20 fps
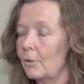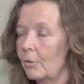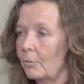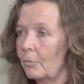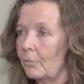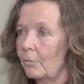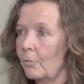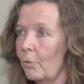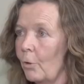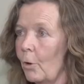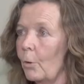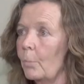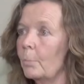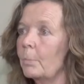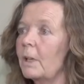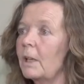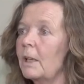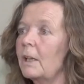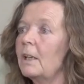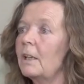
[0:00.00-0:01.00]
from
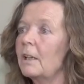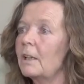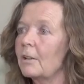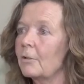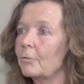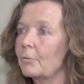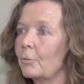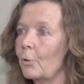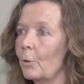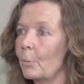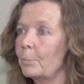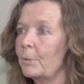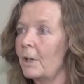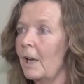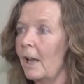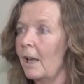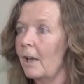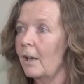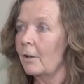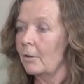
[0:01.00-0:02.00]
here, from
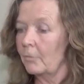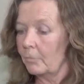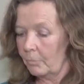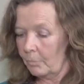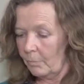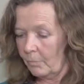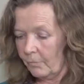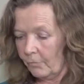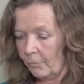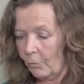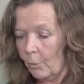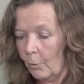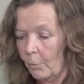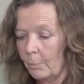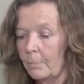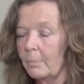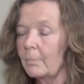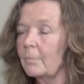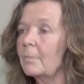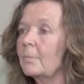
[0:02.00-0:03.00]
now,
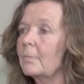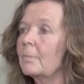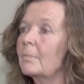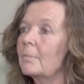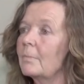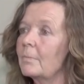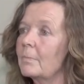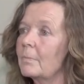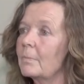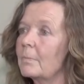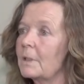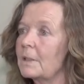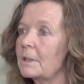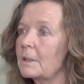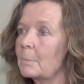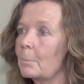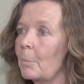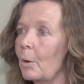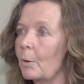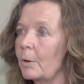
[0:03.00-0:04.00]
from
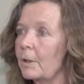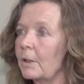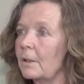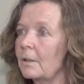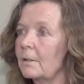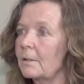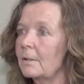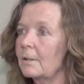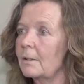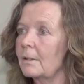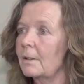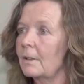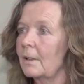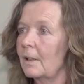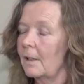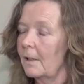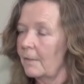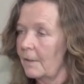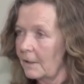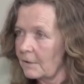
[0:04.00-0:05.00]
this body.
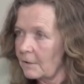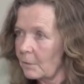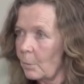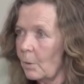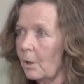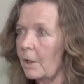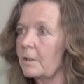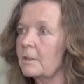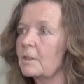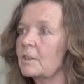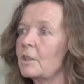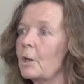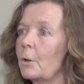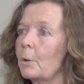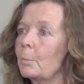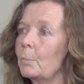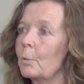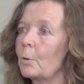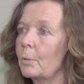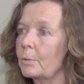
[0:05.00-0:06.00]
That's why it's so
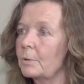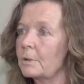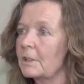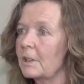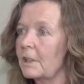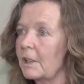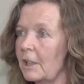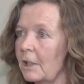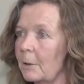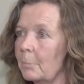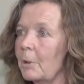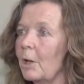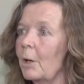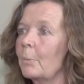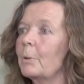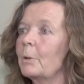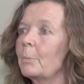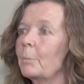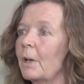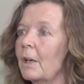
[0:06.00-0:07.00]
important to keep
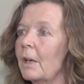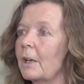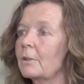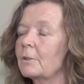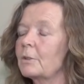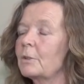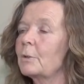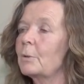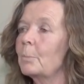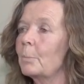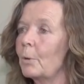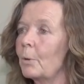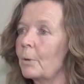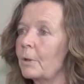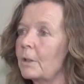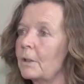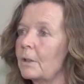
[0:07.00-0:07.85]
coming back to the body.